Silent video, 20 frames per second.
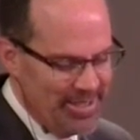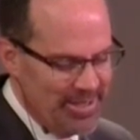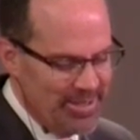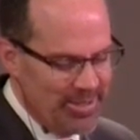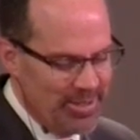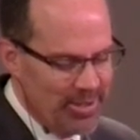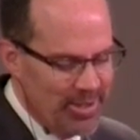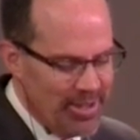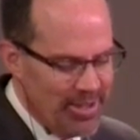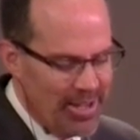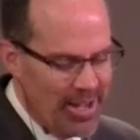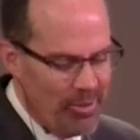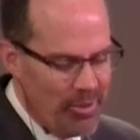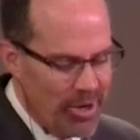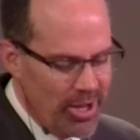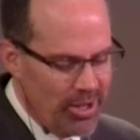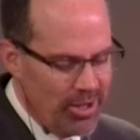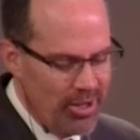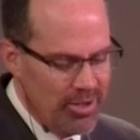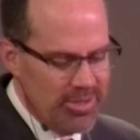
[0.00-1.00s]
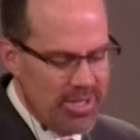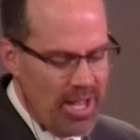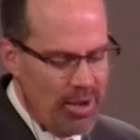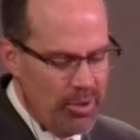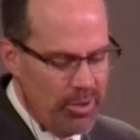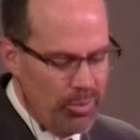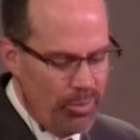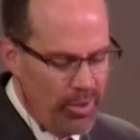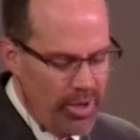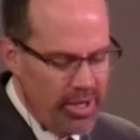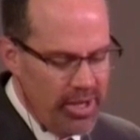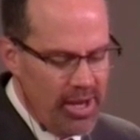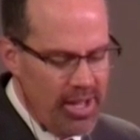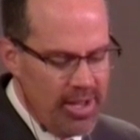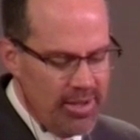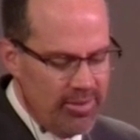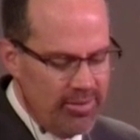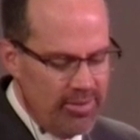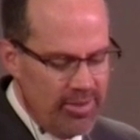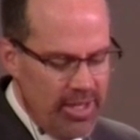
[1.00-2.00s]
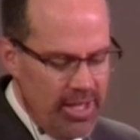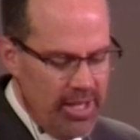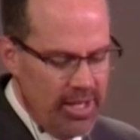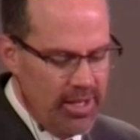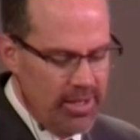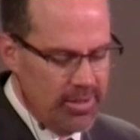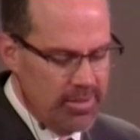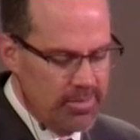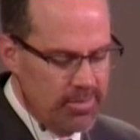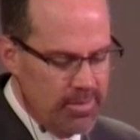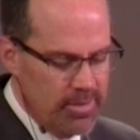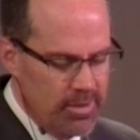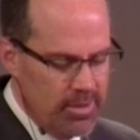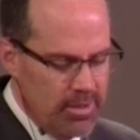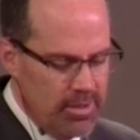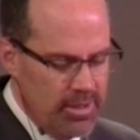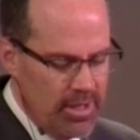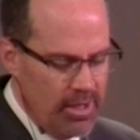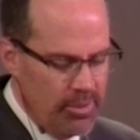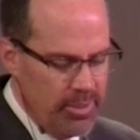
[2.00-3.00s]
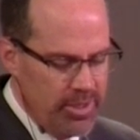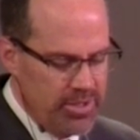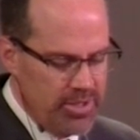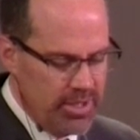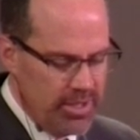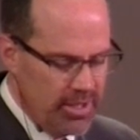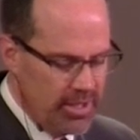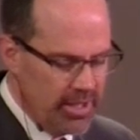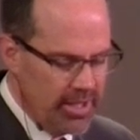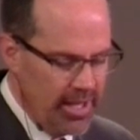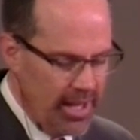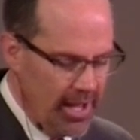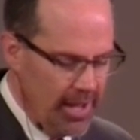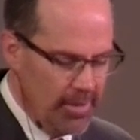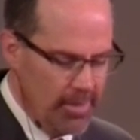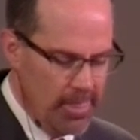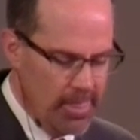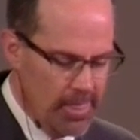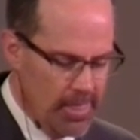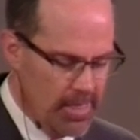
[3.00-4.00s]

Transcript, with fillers: so I want to close out with one last thing that we should look at.